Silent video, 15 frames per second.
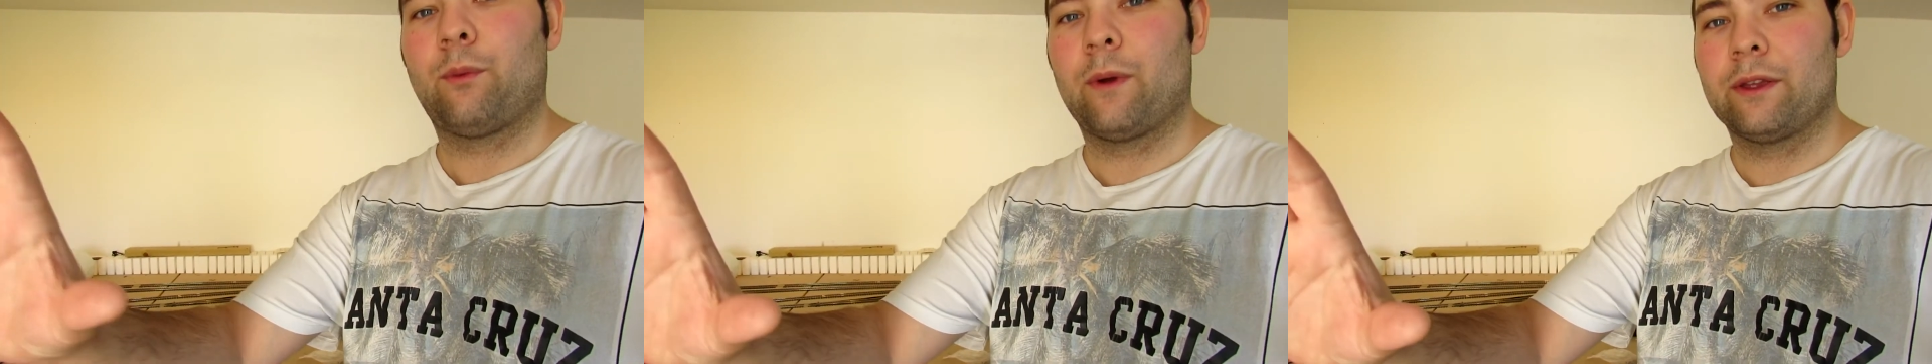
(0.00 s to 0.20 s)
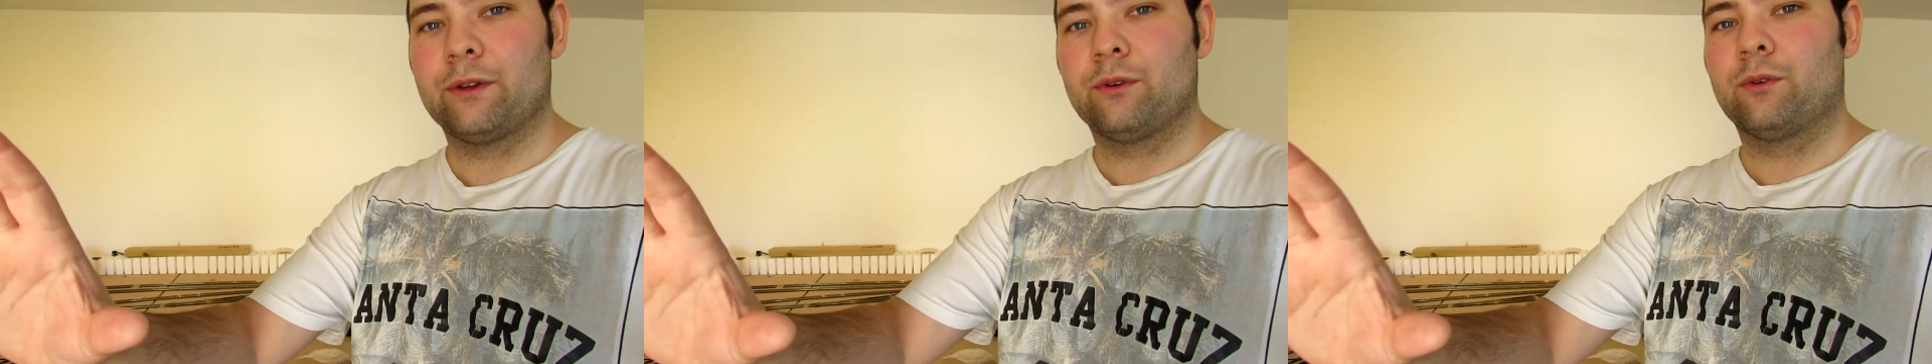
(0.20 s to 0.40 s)

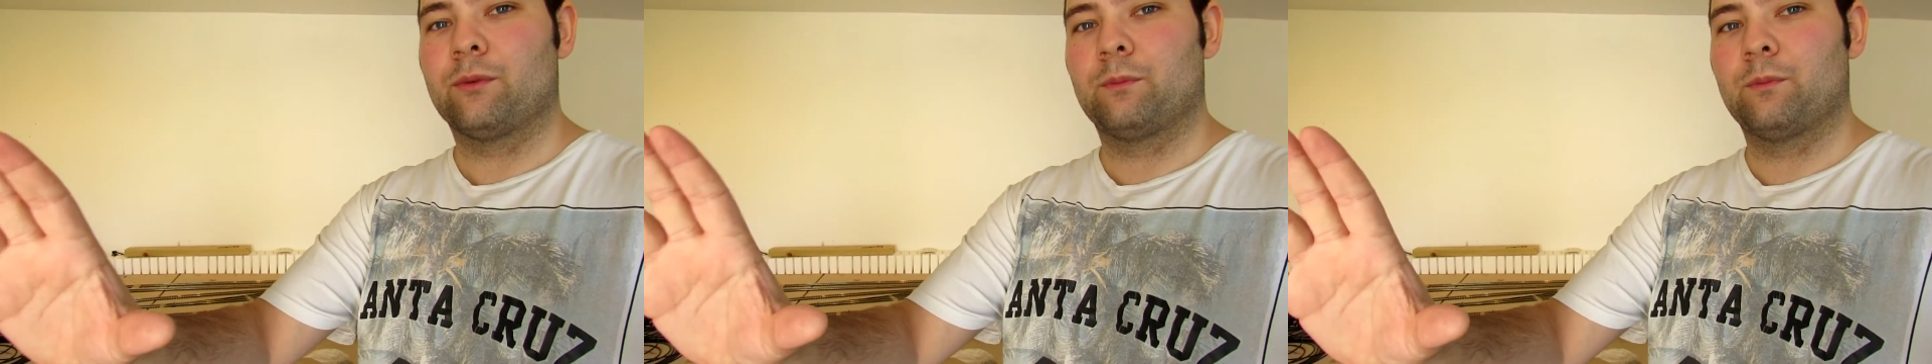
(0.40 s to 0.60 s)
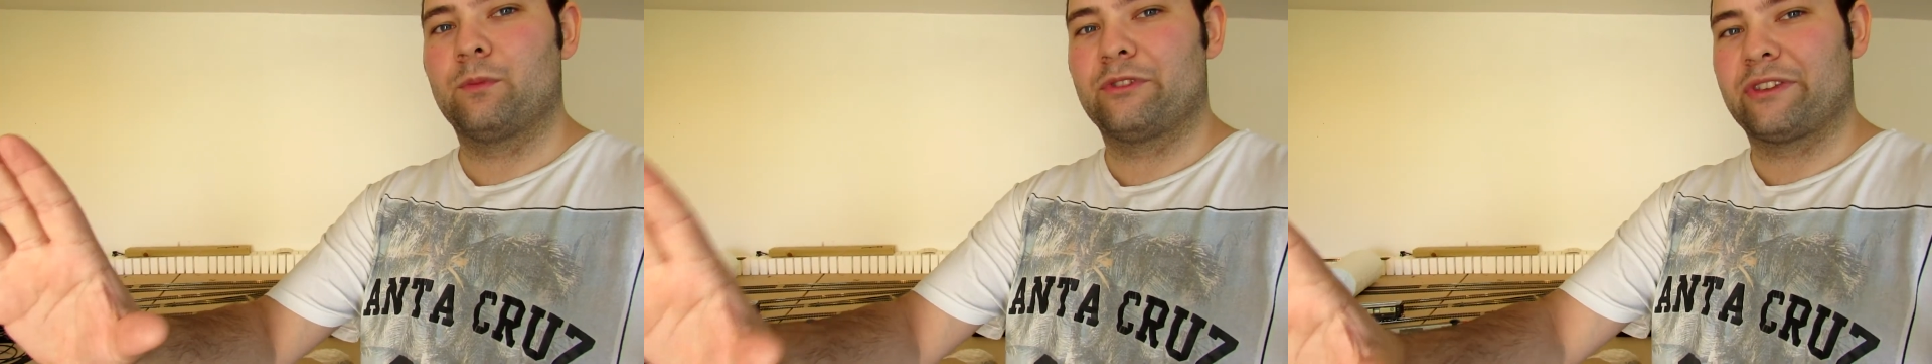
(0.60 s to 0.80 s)
where you're
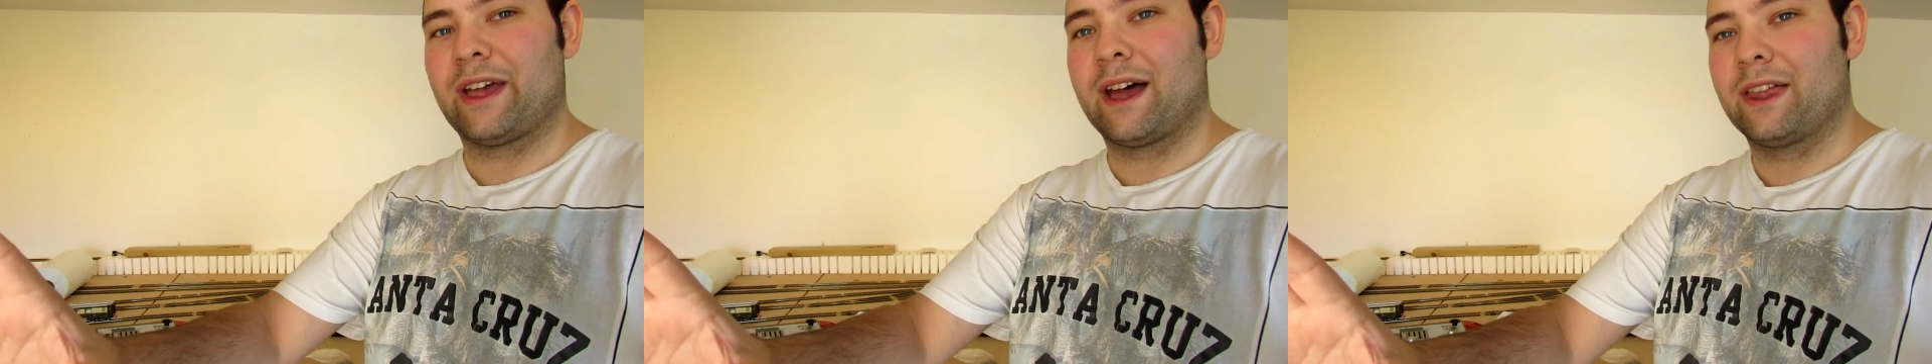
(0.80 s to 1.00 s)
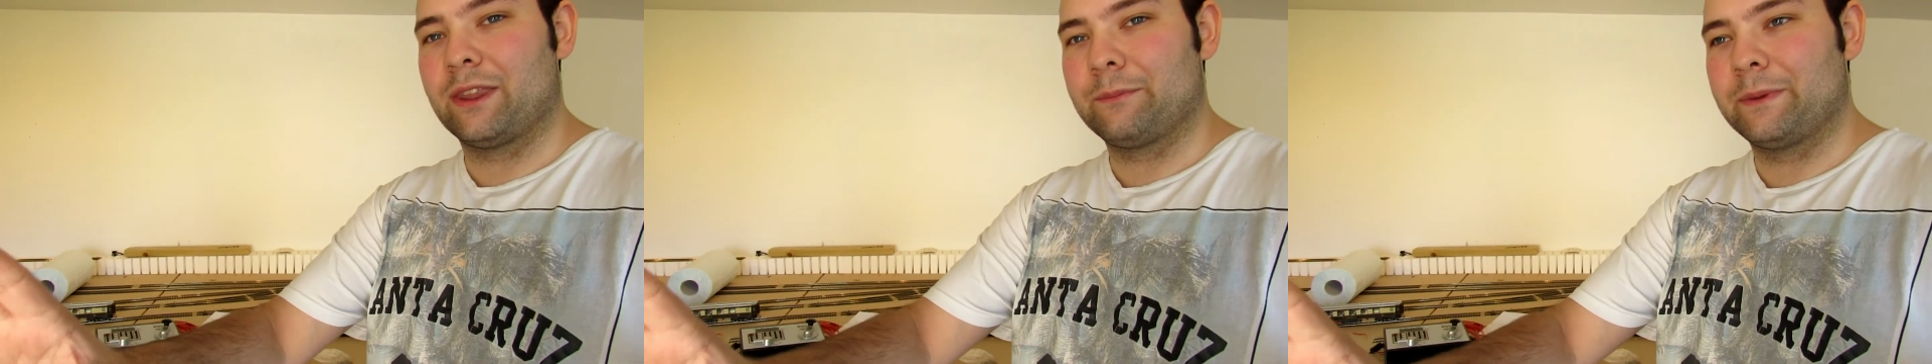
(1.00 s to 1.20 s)

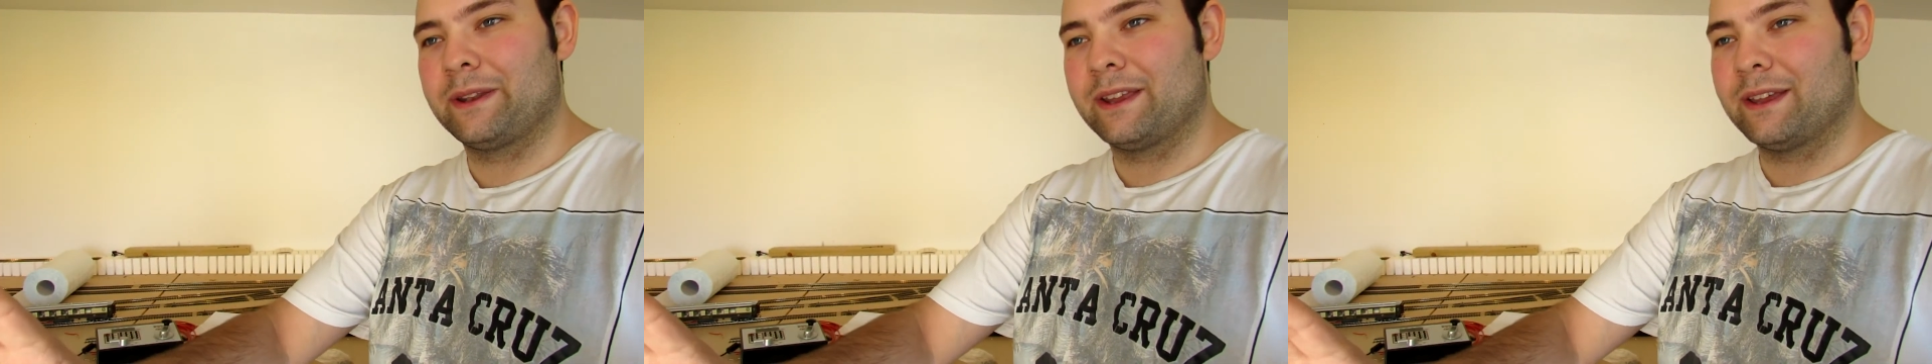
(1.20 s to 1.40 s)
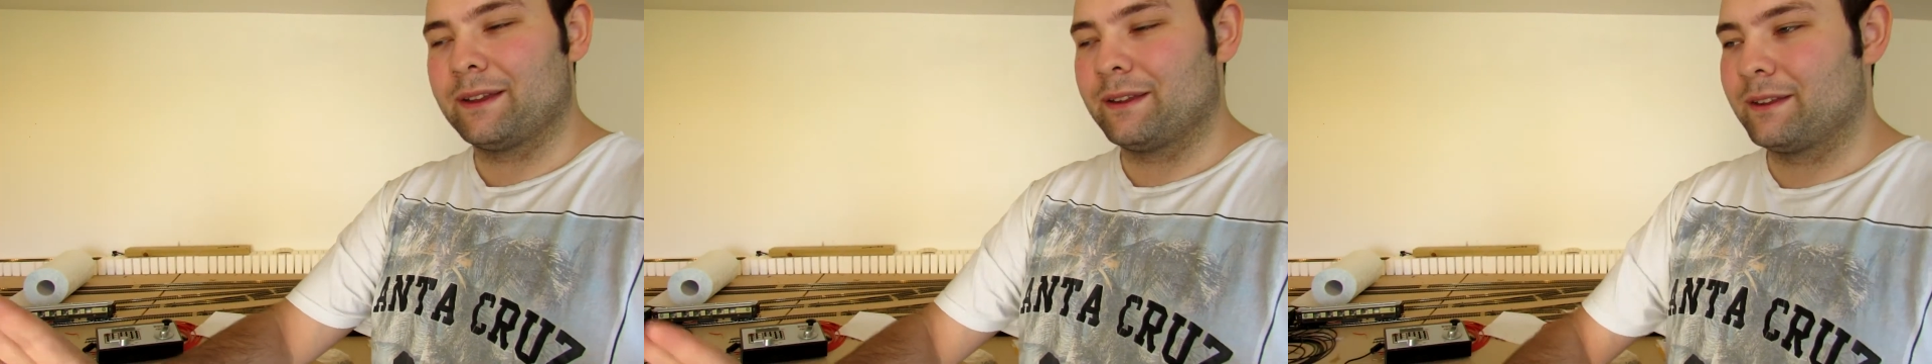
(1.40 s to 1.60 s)
sat at the
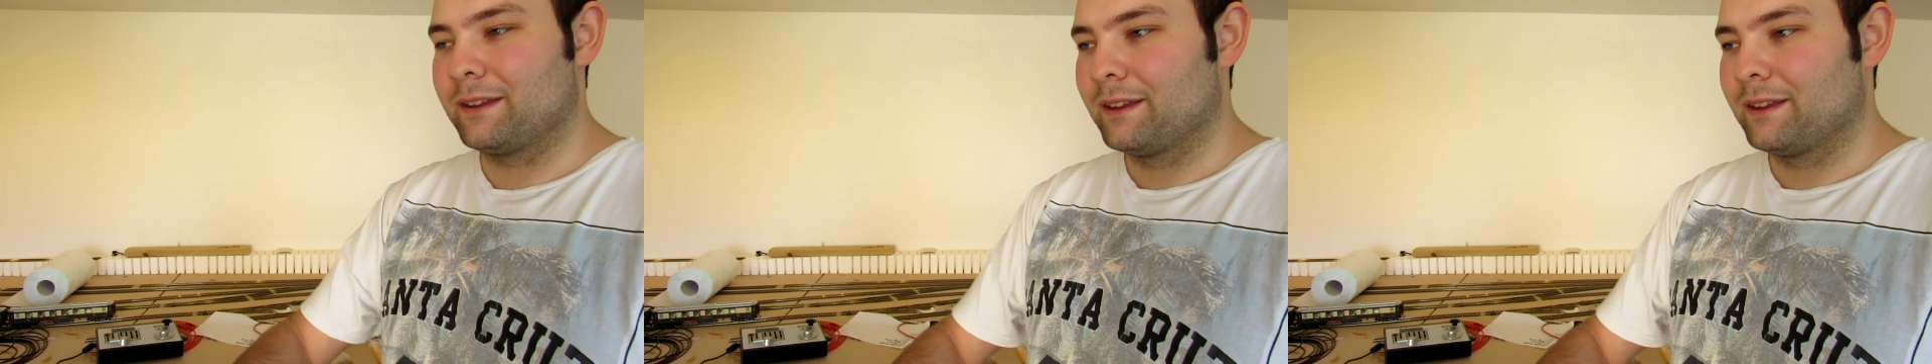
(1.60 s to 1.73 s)
minute,